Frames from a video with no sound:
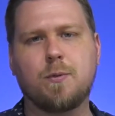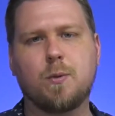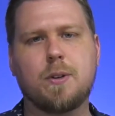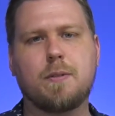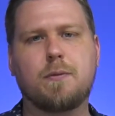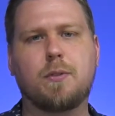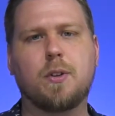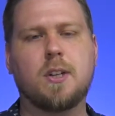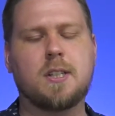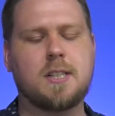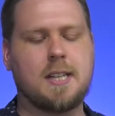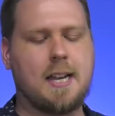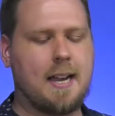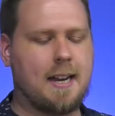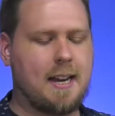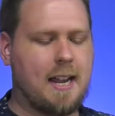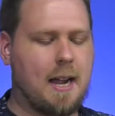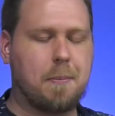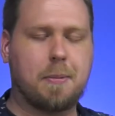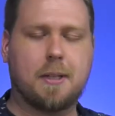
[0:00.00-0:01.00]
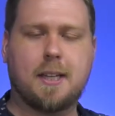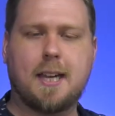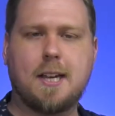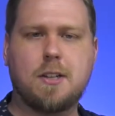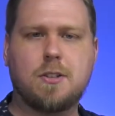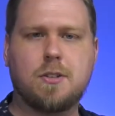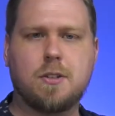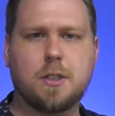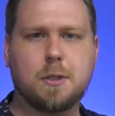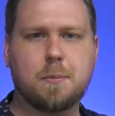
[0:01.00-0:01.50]
We've looked at
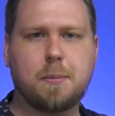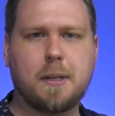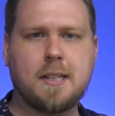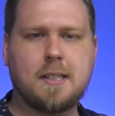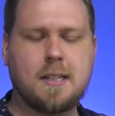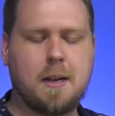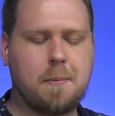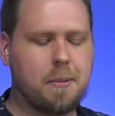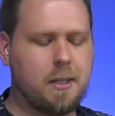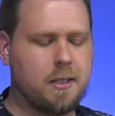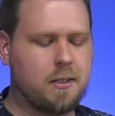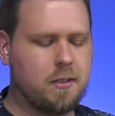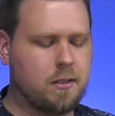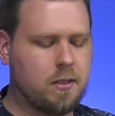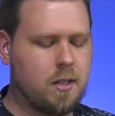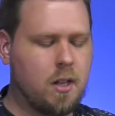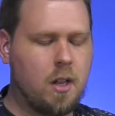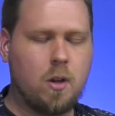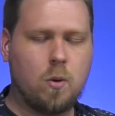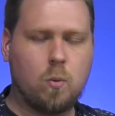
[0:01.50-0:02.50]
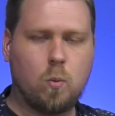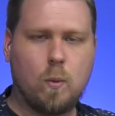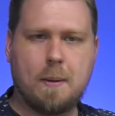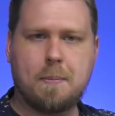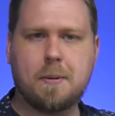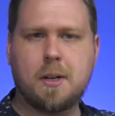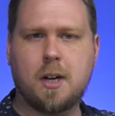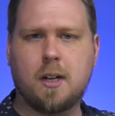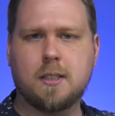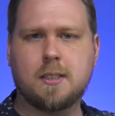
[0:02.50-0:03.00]
application display templates,
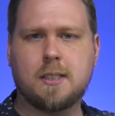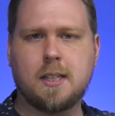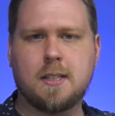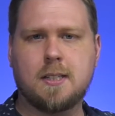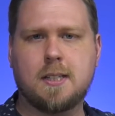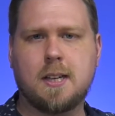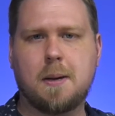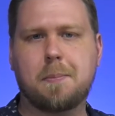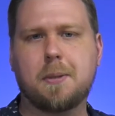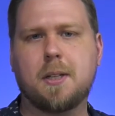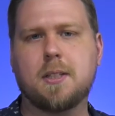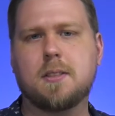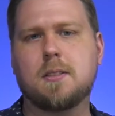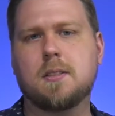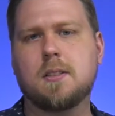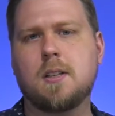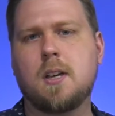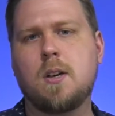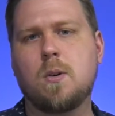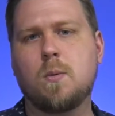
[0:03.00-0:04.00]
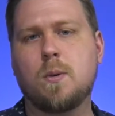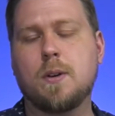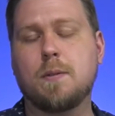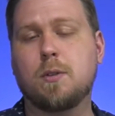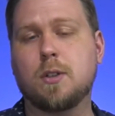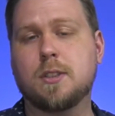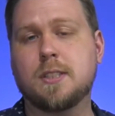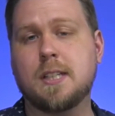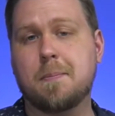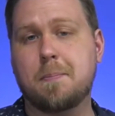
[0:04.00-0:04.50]
web content templates,
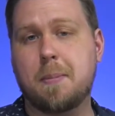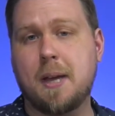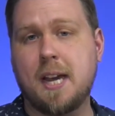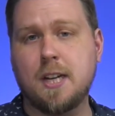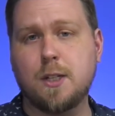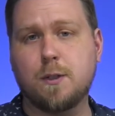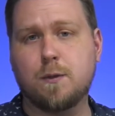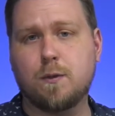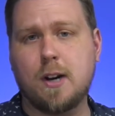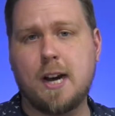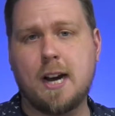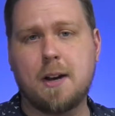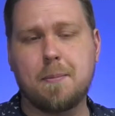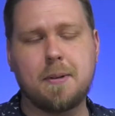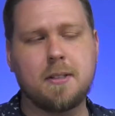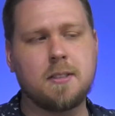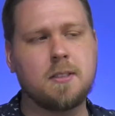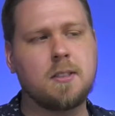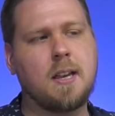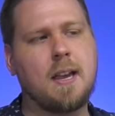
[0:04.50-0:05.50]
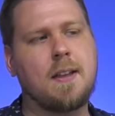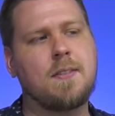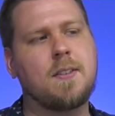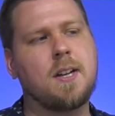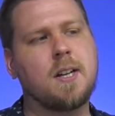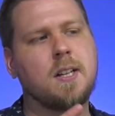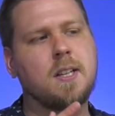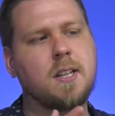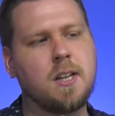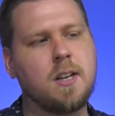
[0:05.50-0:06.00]
we've looked at page fragments, and
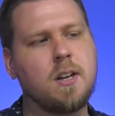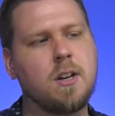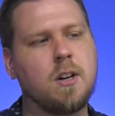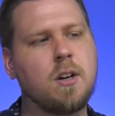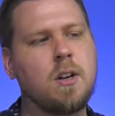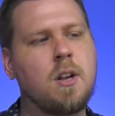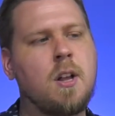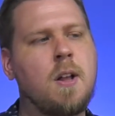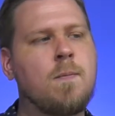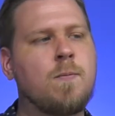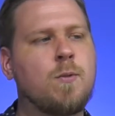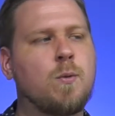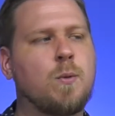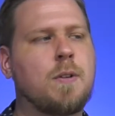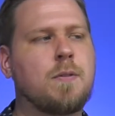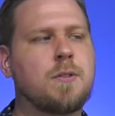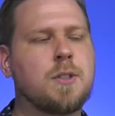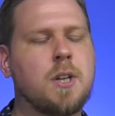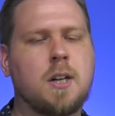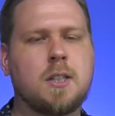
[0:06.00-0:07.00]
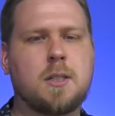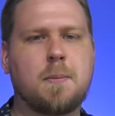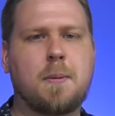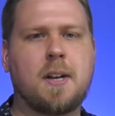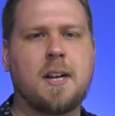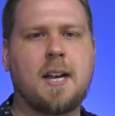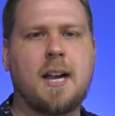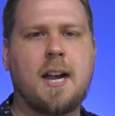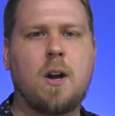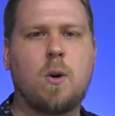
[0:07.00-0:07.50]
then here we've talked
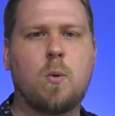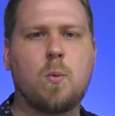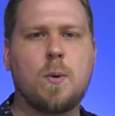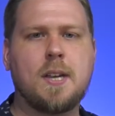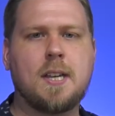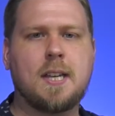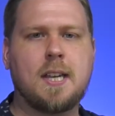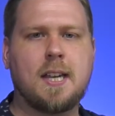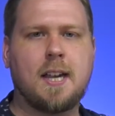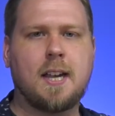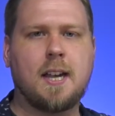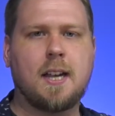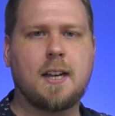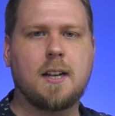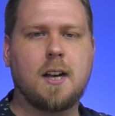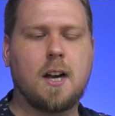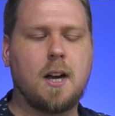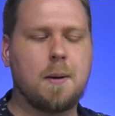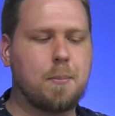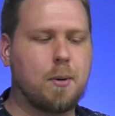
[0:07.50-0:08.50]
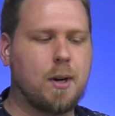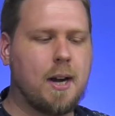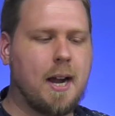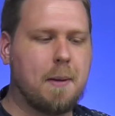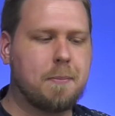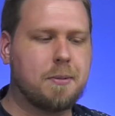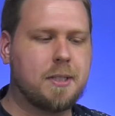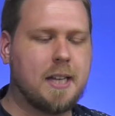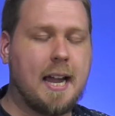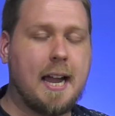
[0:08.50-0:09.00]
about how we can
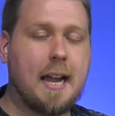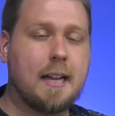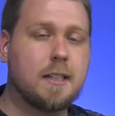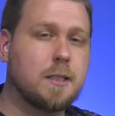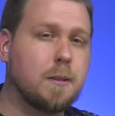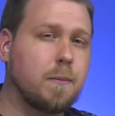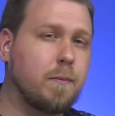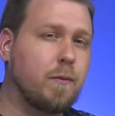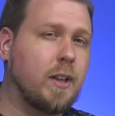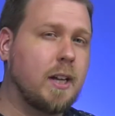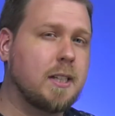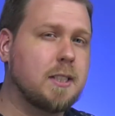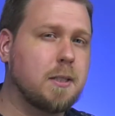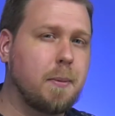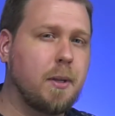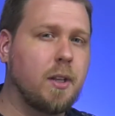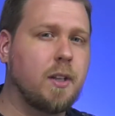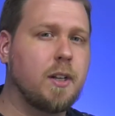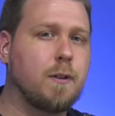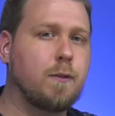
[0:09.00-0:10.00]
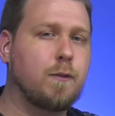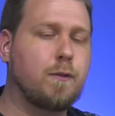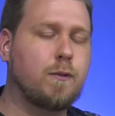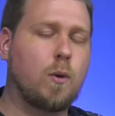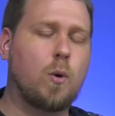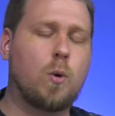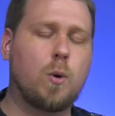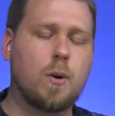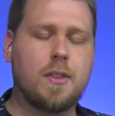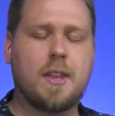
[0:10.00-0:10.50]
perhaps add some flexibility
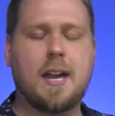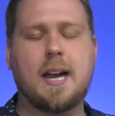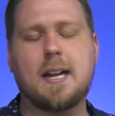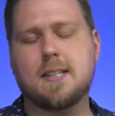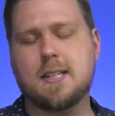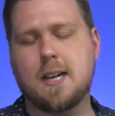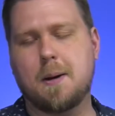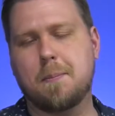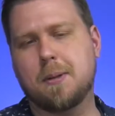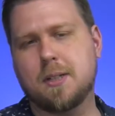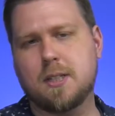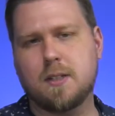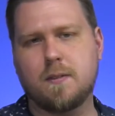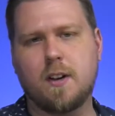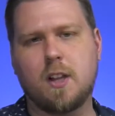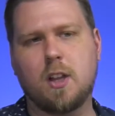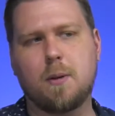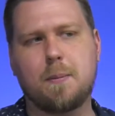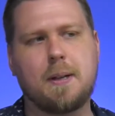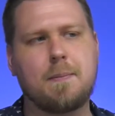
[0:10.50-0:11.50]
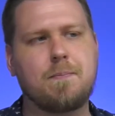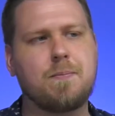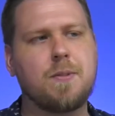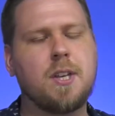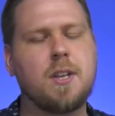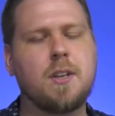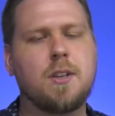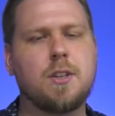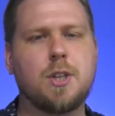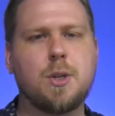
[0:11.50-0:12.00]
for that template development
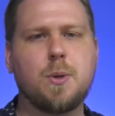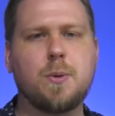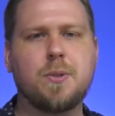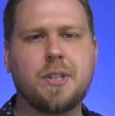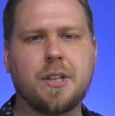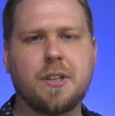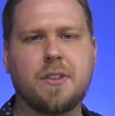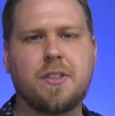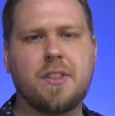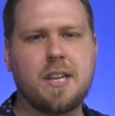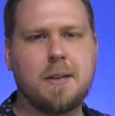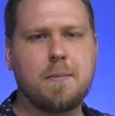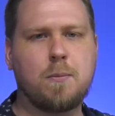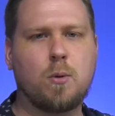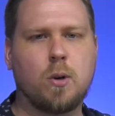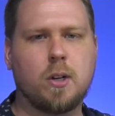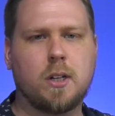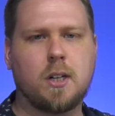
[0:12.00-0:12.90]
using theme or